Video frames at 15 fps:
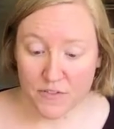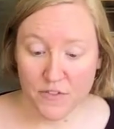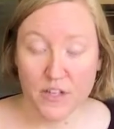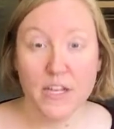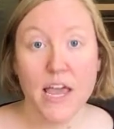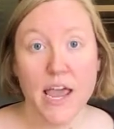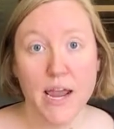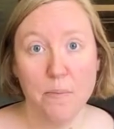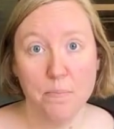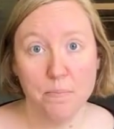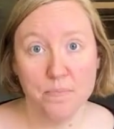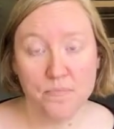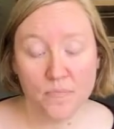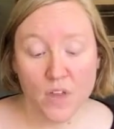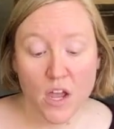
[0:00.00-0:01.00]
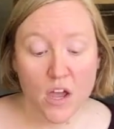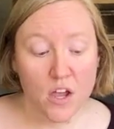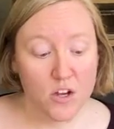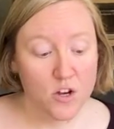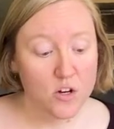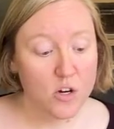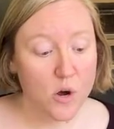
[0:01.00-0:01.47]
of the game,
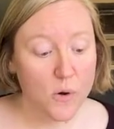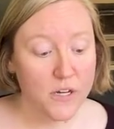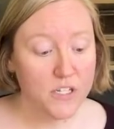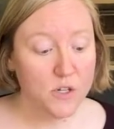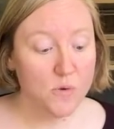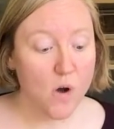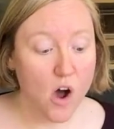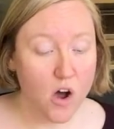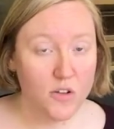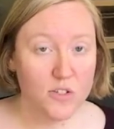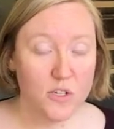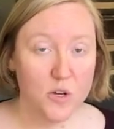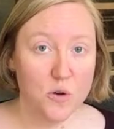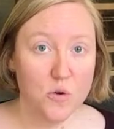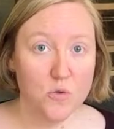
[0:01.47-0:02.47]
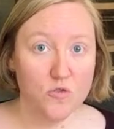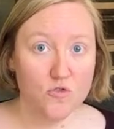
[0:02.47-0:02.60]
you're going to also